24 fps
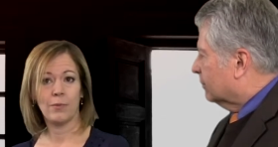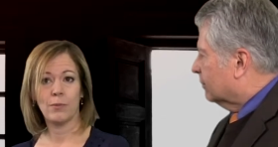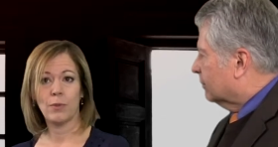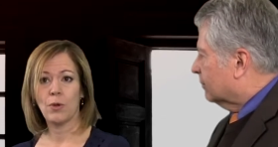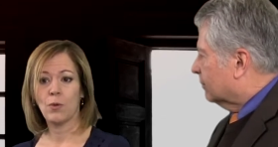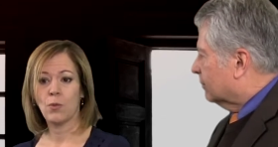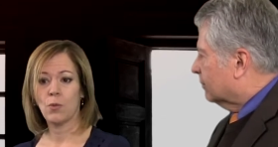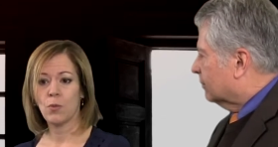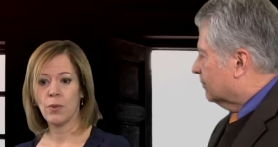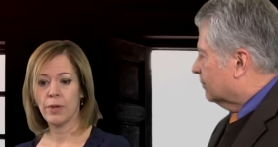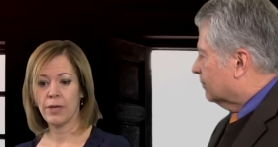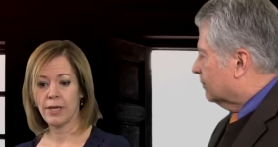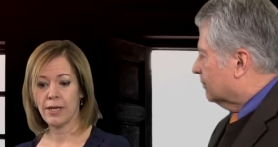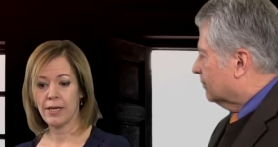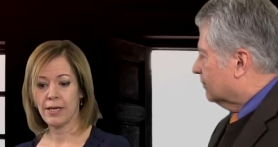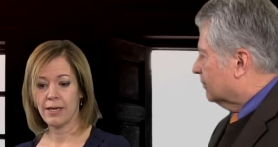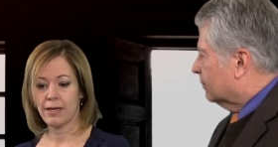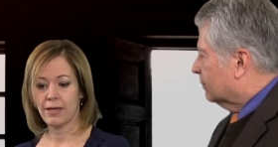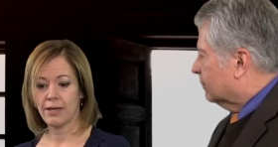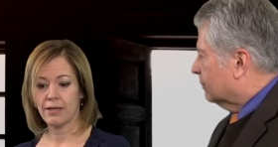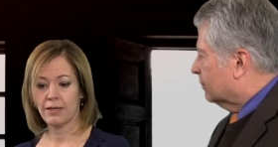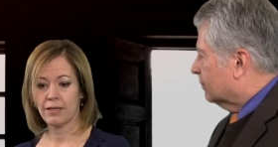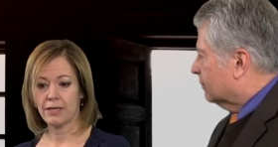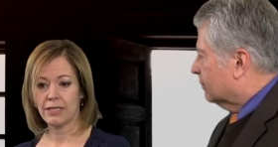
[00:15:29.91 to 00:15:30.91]

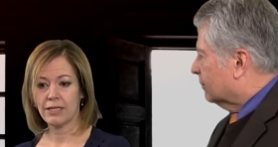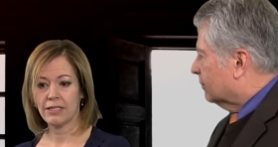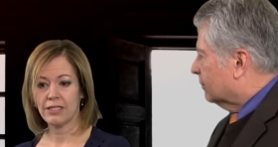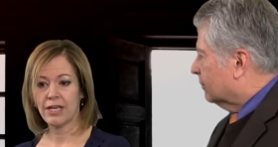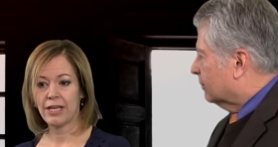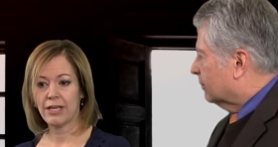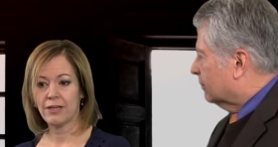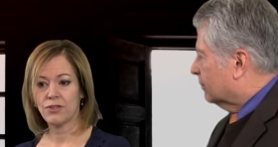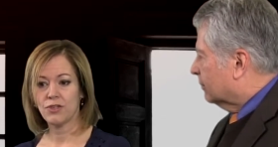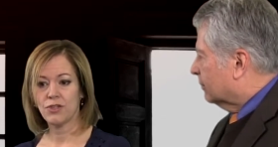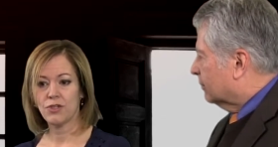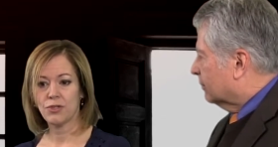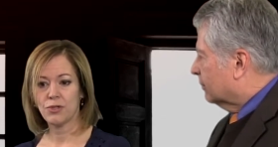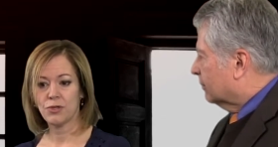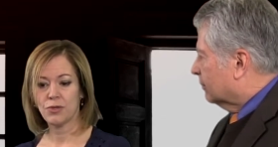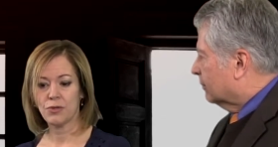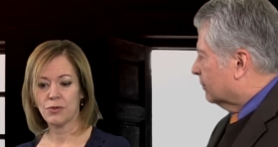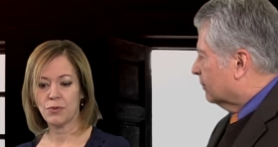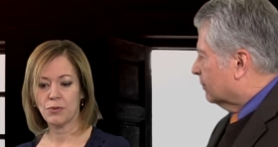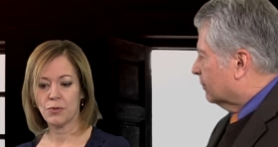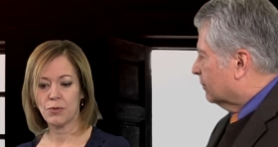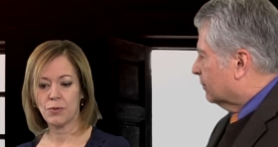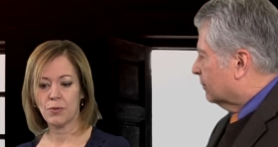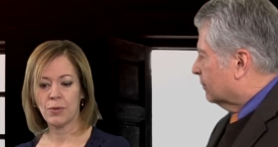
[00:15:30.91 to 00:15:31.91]
Speaker 1: We tend
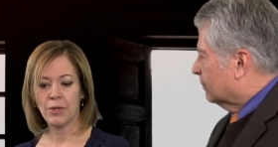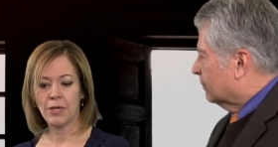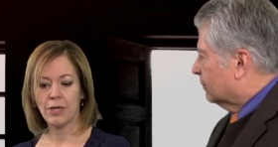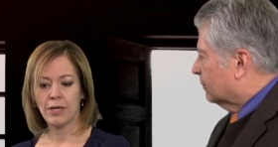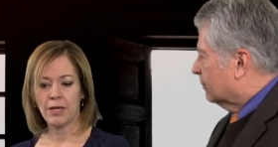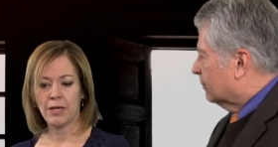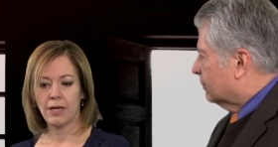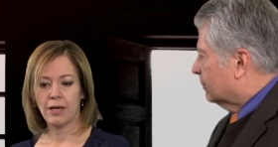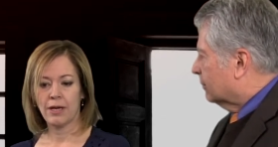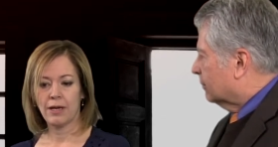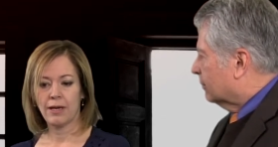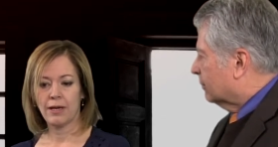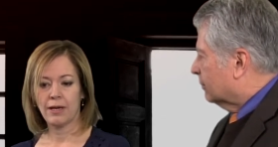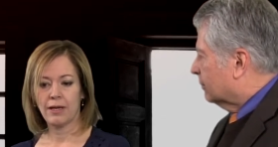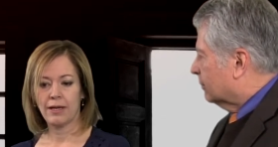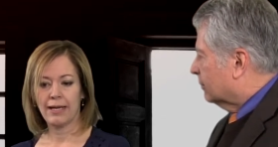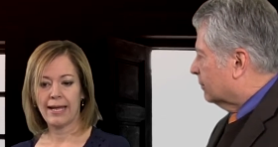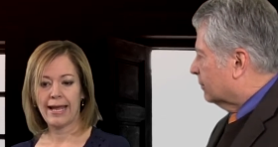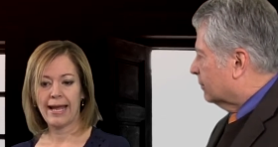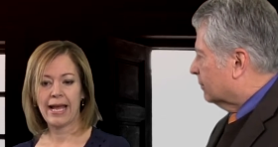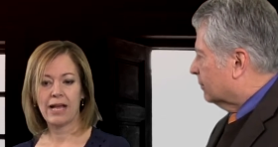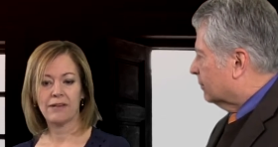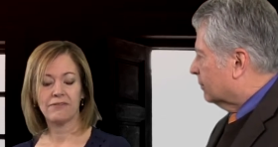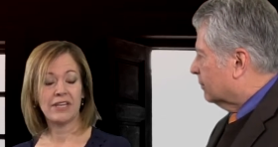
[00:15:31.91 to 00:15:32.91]
to
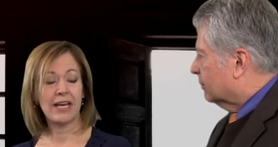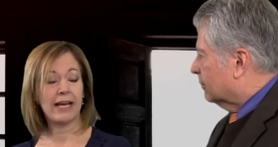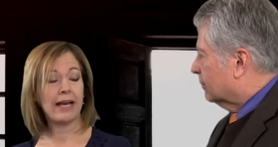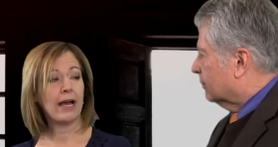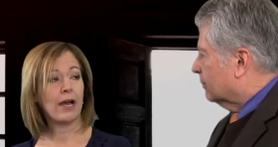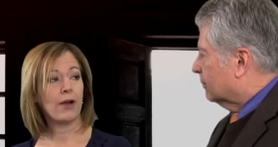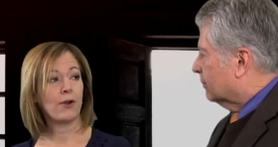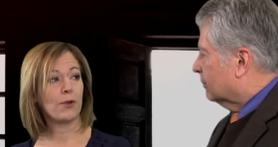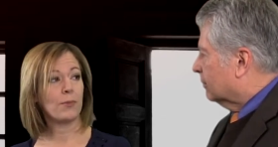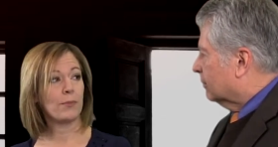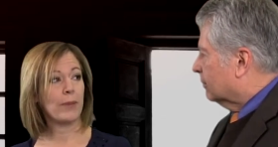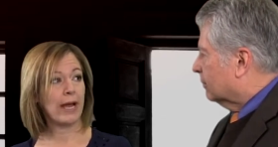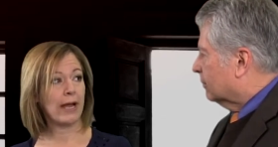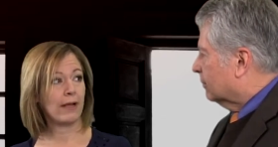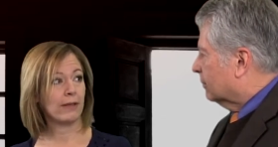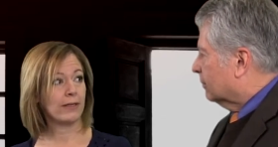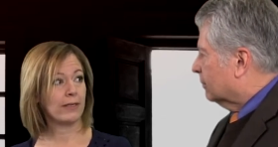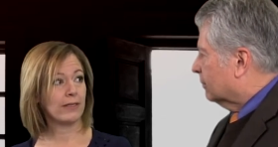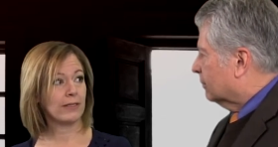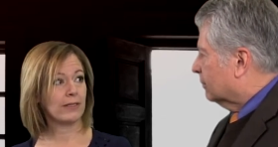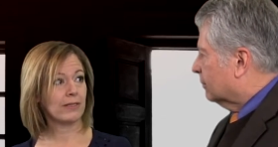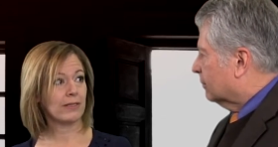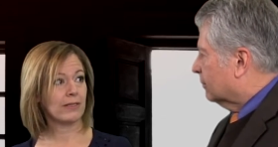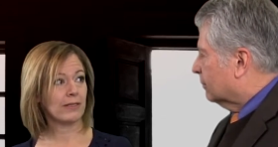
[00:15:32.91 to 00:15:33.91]
have that out of
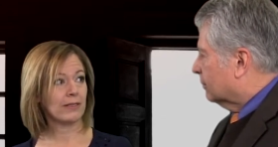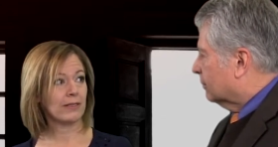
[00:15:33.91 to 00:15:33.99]
balance.